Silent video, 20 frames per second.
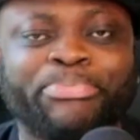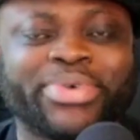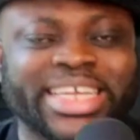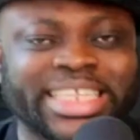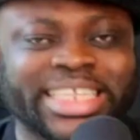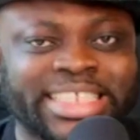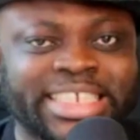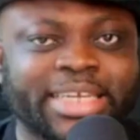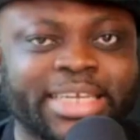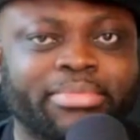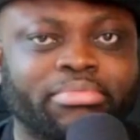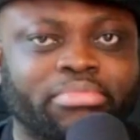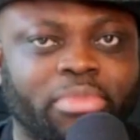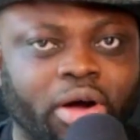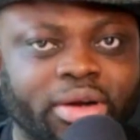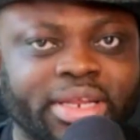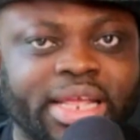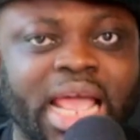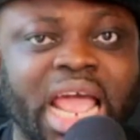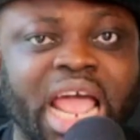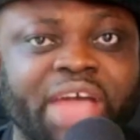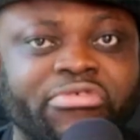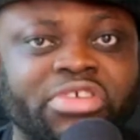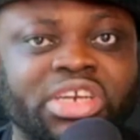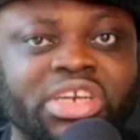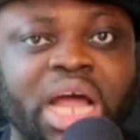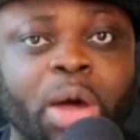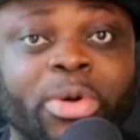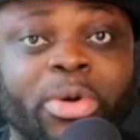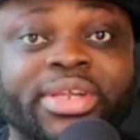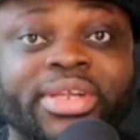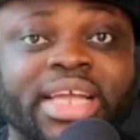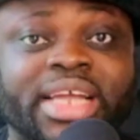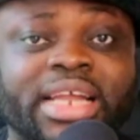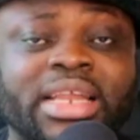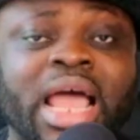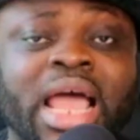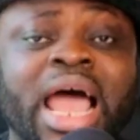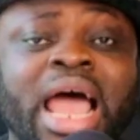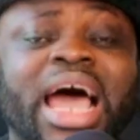printing money every now and then.